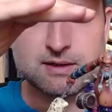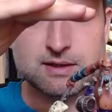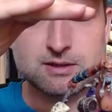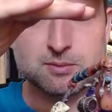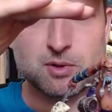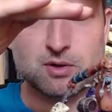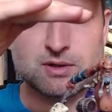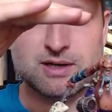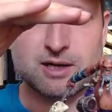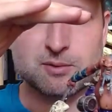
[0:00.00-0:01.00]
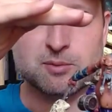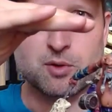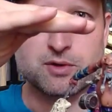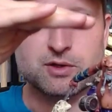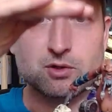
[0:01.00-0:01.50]
It's about a little bit
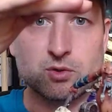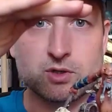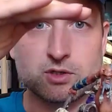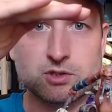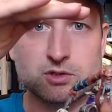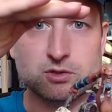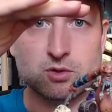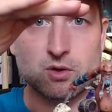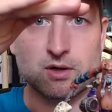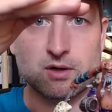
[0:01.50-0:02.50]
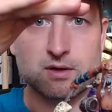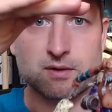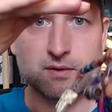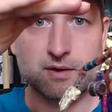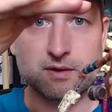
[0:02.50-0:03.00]
more than 2 inches taller
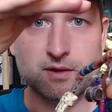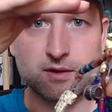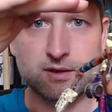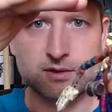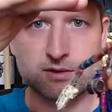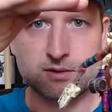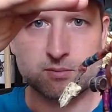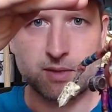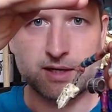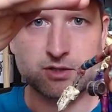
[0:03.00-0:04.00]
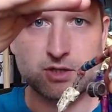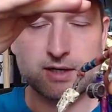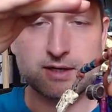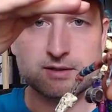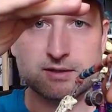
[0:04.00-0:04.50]
than this main
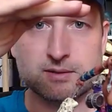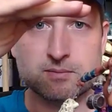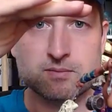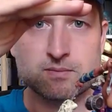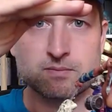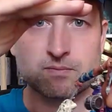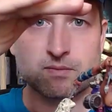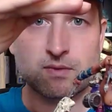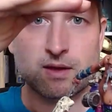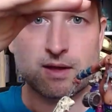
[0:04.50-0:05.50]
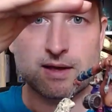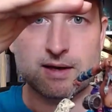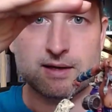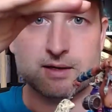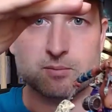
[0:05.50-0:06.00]
giant,
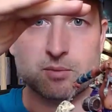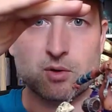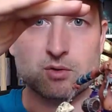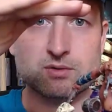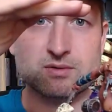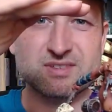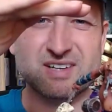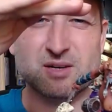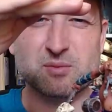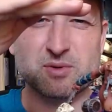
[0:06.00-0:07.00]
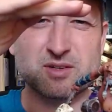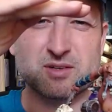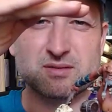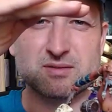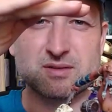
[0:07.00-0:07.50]
and about a little bit
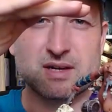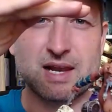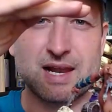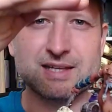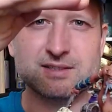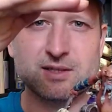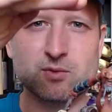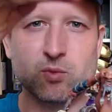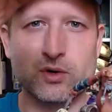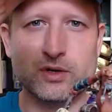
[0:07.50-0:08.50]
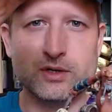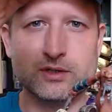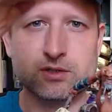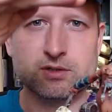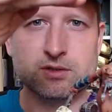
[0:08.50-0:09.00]
less than 1
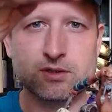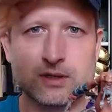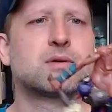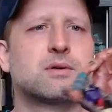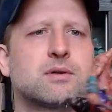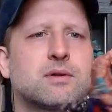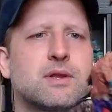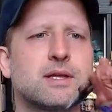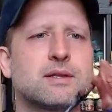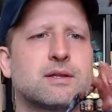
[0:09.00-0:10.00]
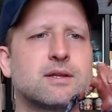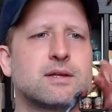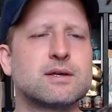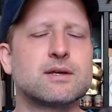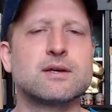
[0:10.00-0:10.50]
inch than
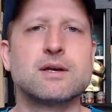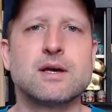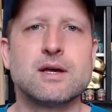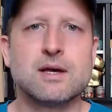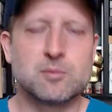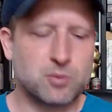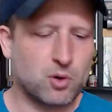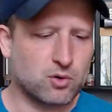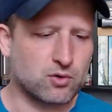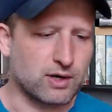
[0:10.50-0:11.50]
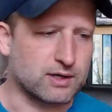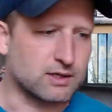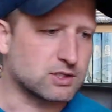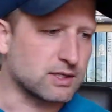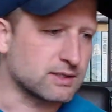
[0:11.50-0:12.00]
the
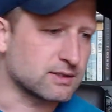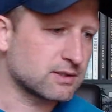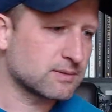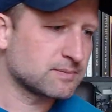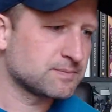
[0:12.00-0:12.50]
Bonegrinder Giant.